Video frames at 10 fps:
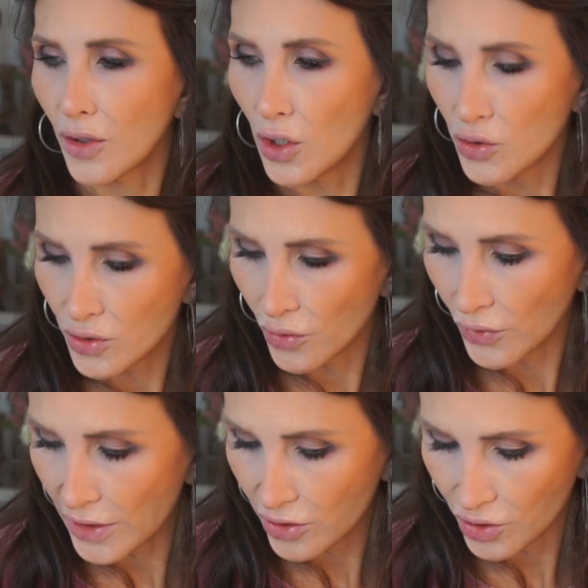Costa
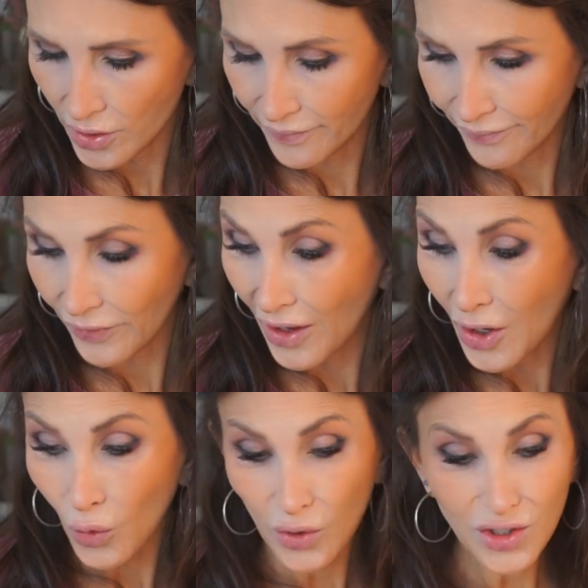Riche,
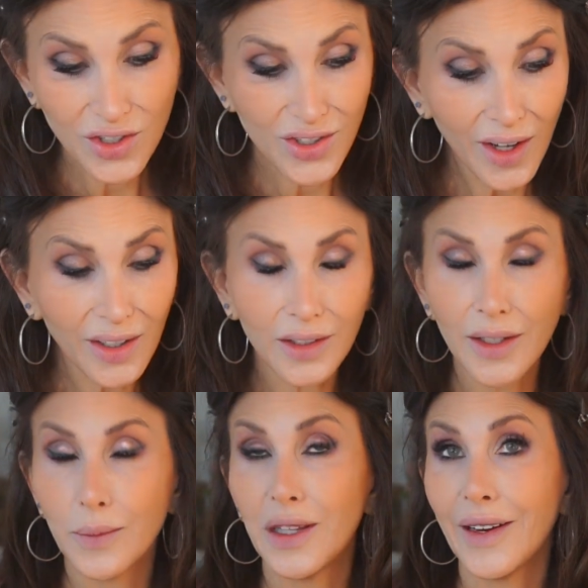which is not a
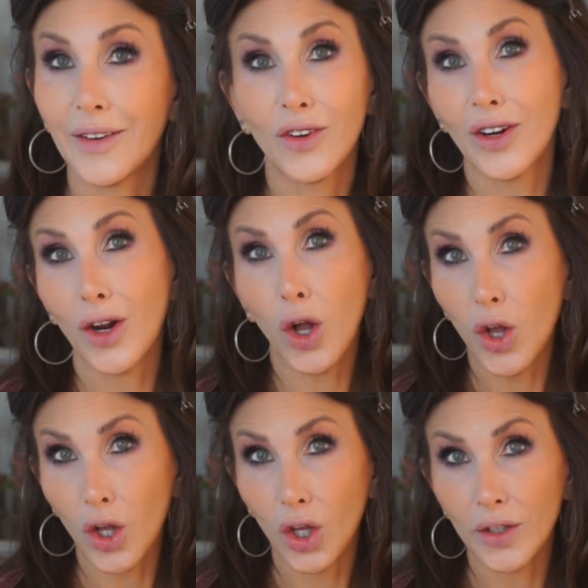lip liner at
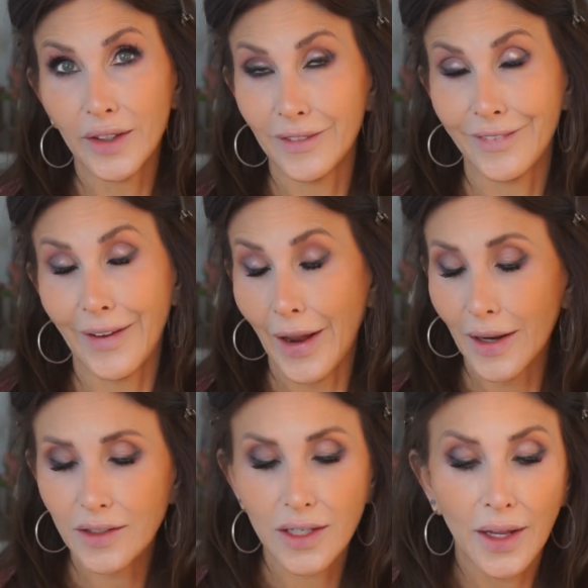all. In
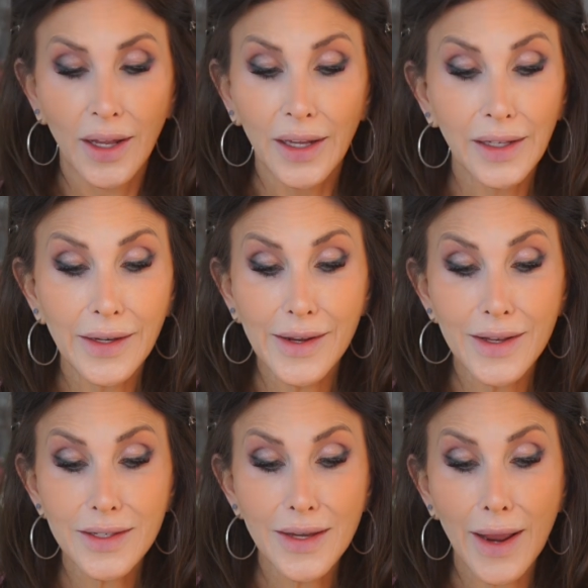fact, it
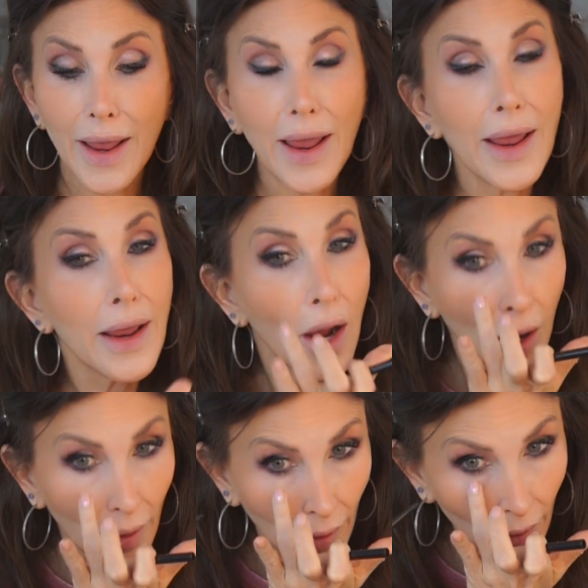is a
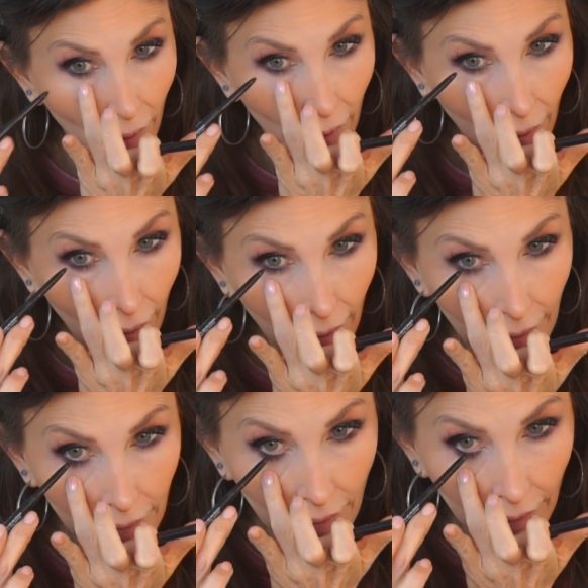
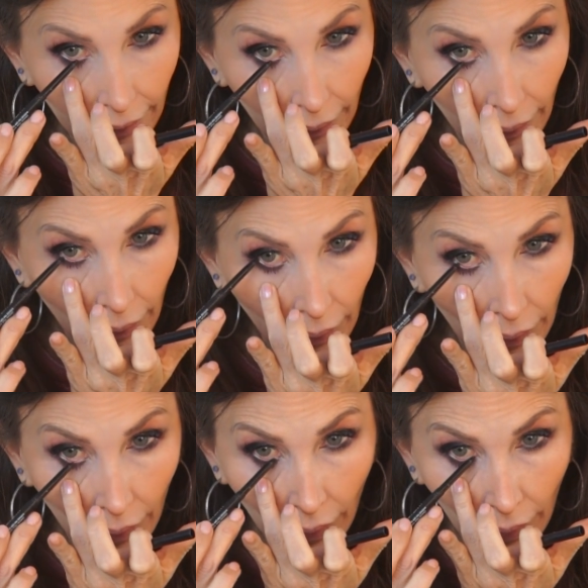eyeliner.
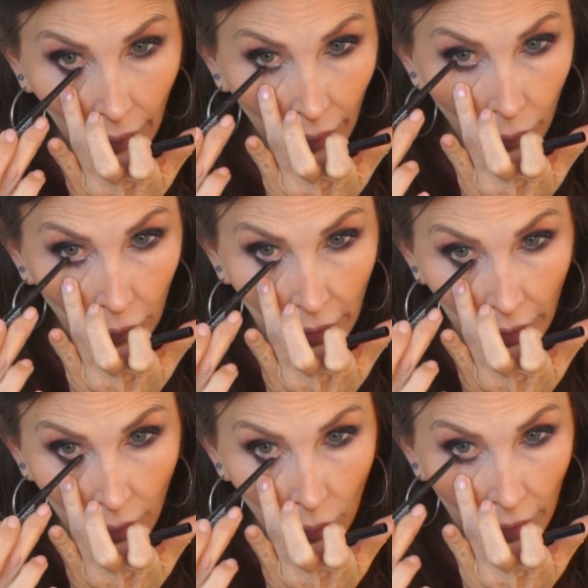But
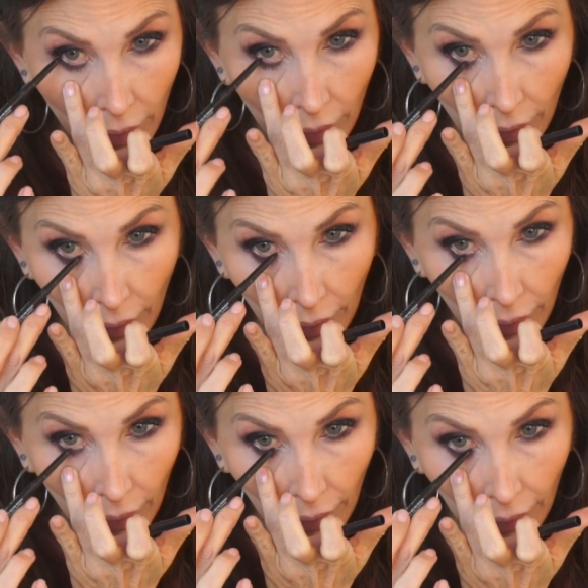anyway,
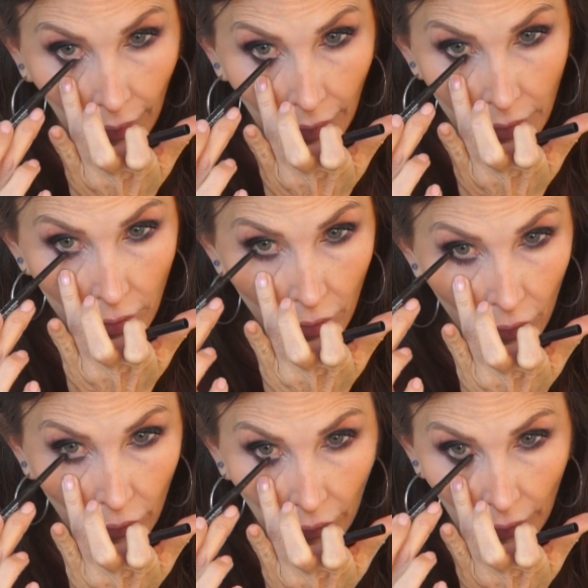I
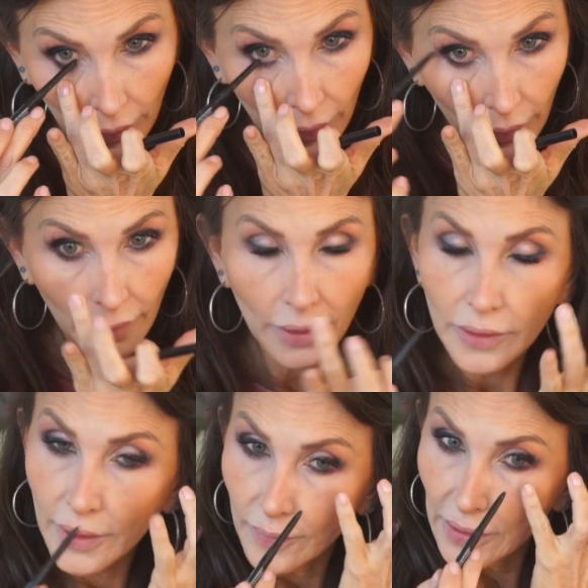use a
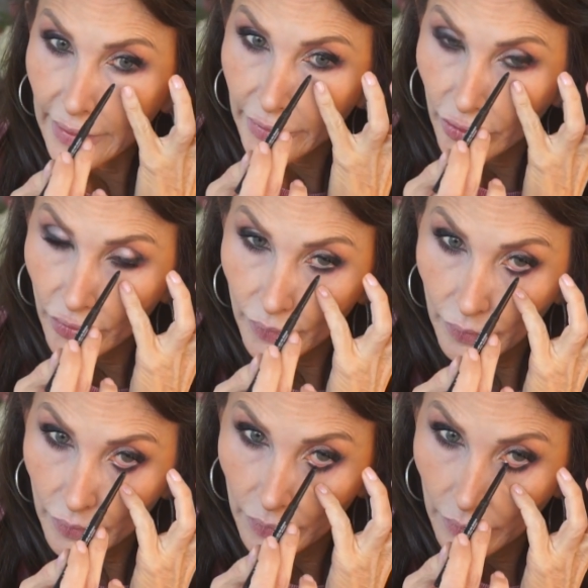lip liner
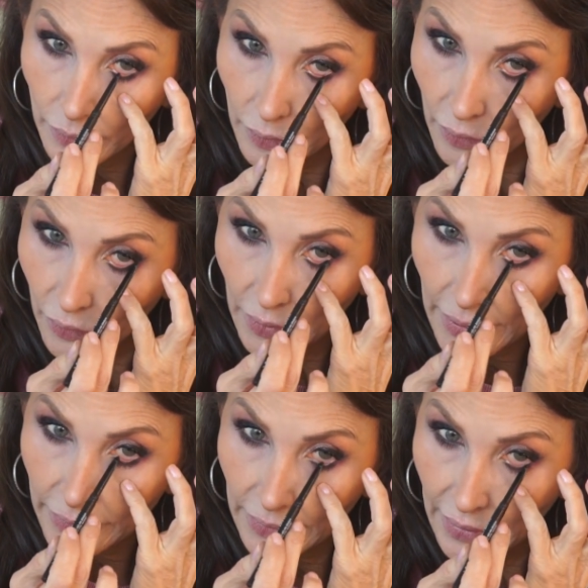
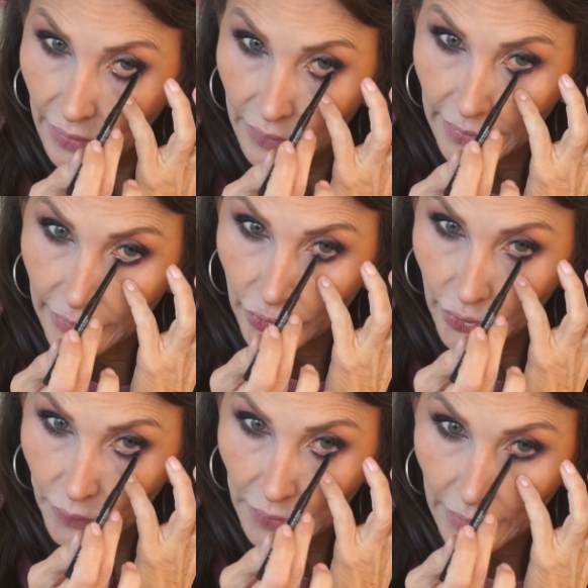as an eyeliner
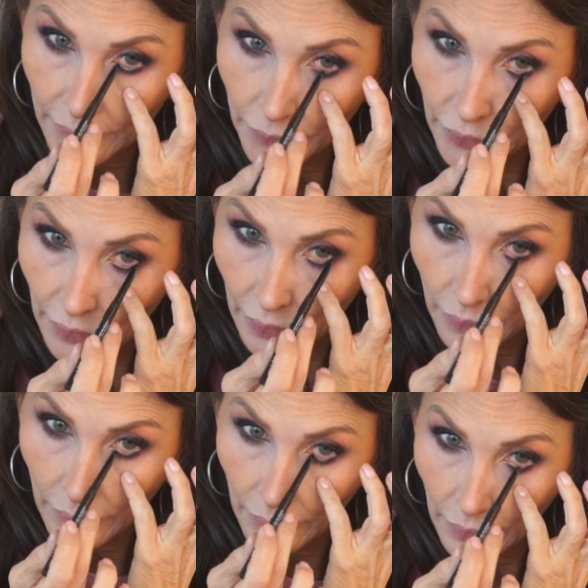sometimes, so